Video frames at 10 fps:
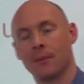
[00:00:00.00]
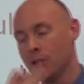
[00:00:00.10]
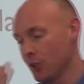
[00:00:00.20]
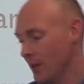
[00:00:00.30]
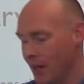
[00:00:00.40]

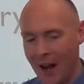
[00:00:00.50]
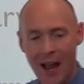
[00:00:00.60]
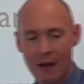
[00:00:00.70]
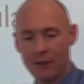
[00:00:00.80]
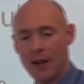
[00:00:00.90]
So here I
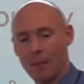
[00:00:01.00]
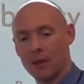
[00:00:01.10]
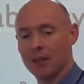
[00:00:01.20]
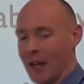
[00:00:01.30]
have a number